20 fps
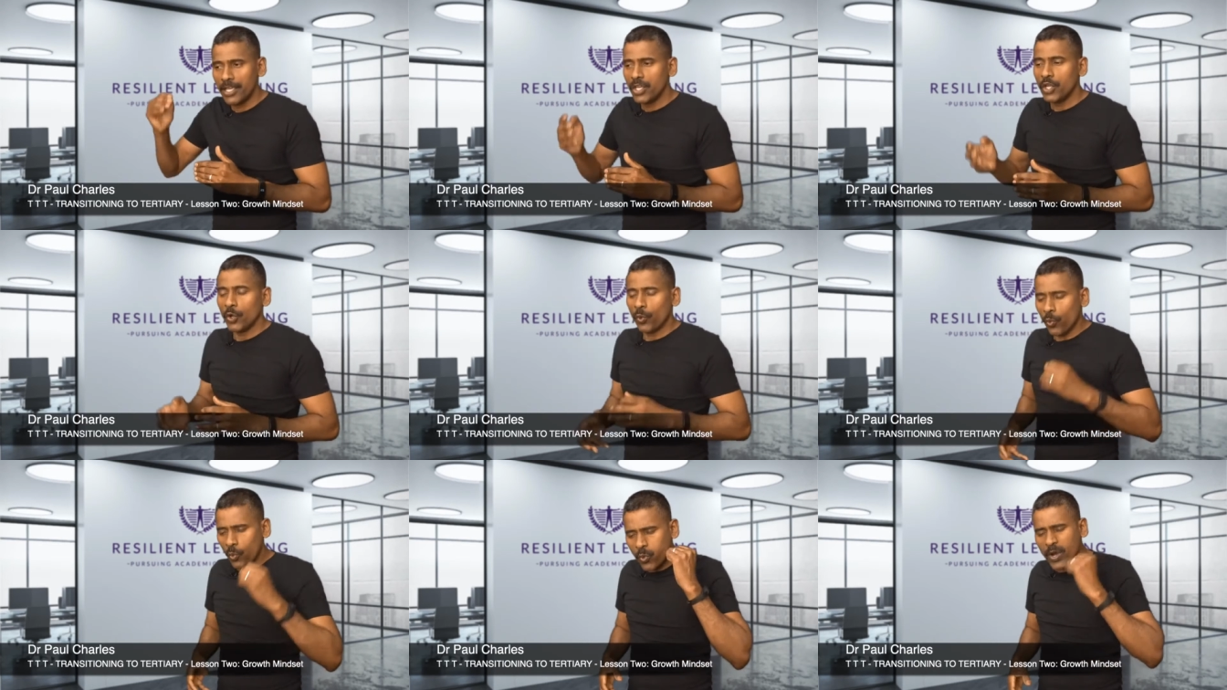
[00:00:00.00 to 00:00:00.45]

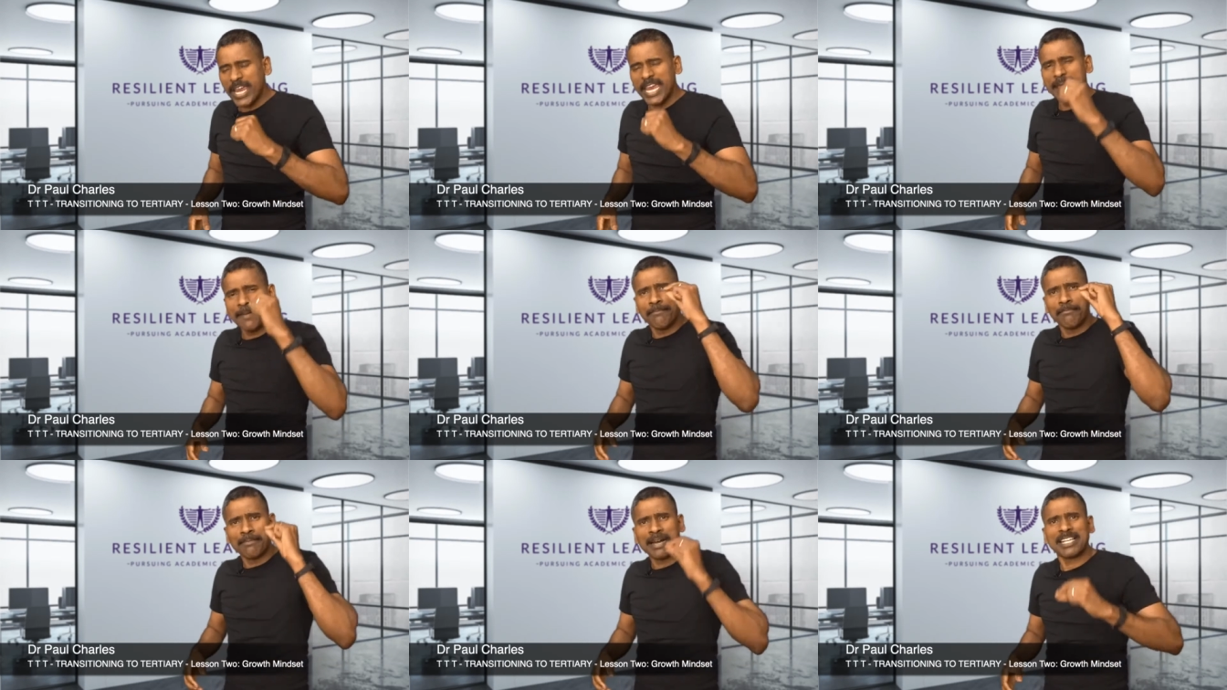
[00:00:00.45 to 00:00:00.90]
We
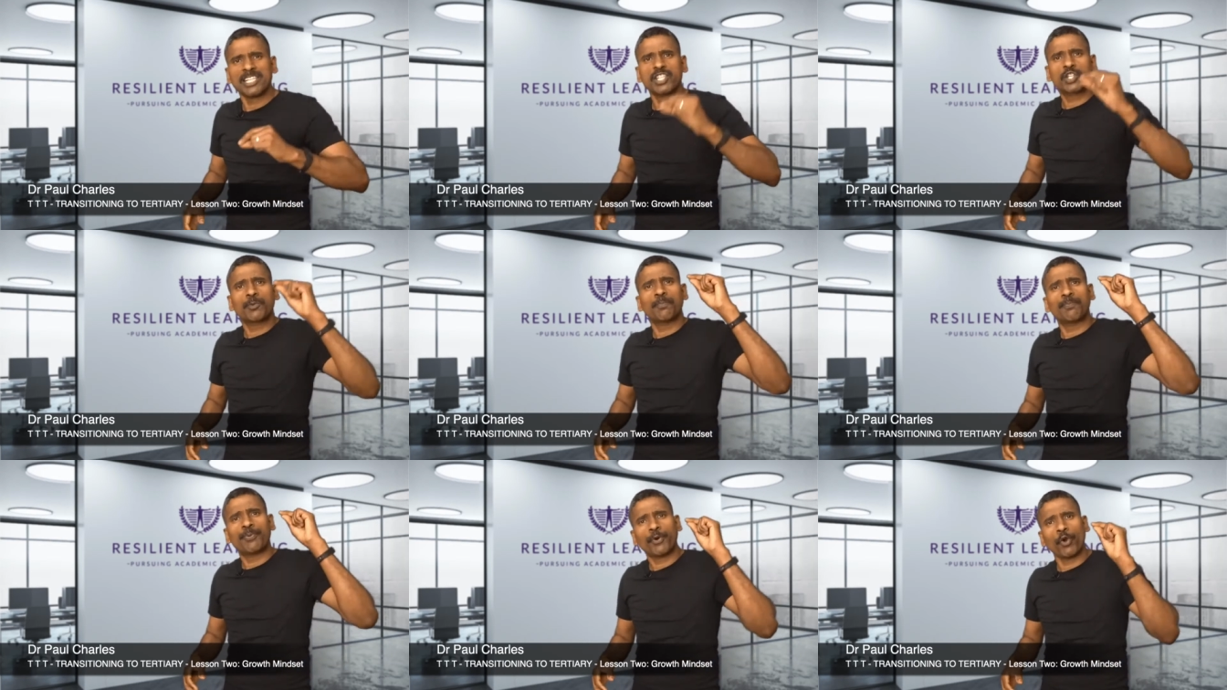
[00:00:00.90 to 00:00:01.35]

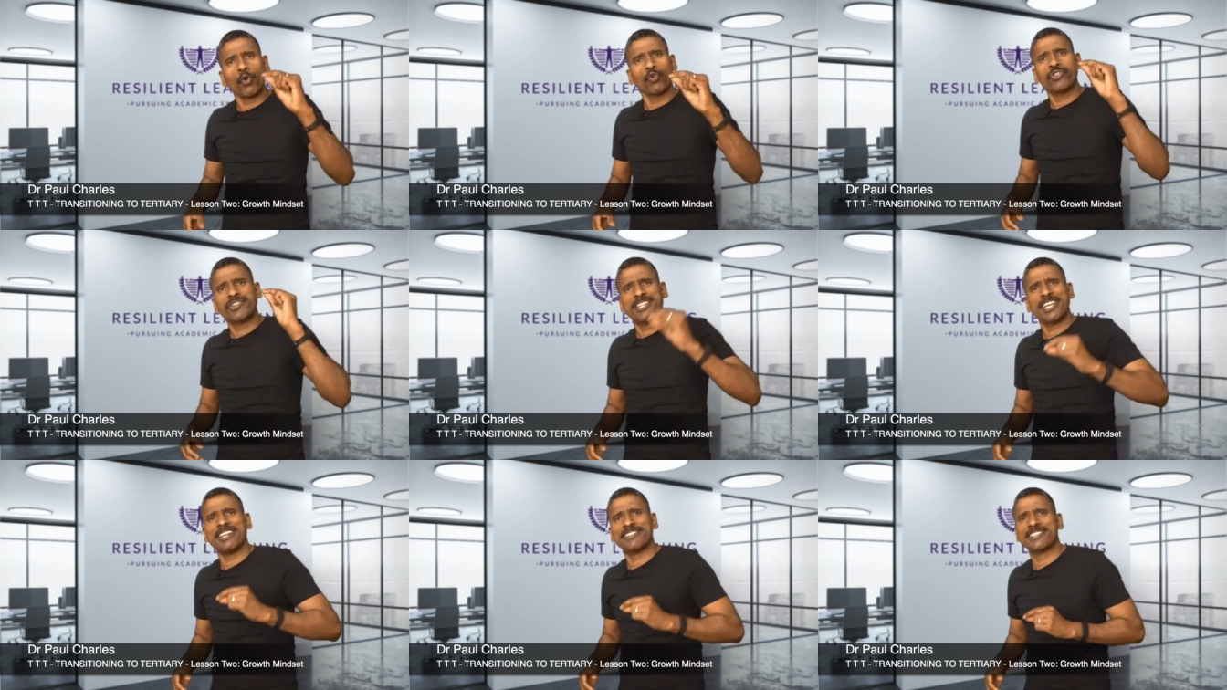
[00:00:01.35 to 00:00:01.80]
must
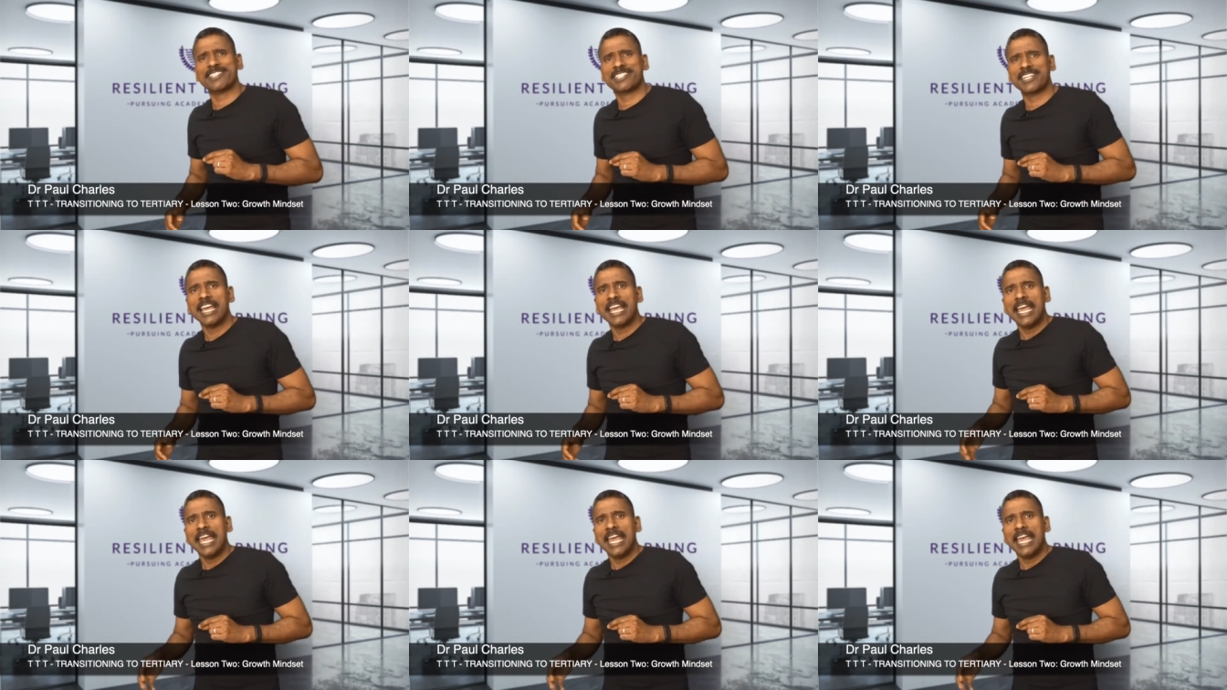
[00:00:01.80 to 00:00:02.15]
protest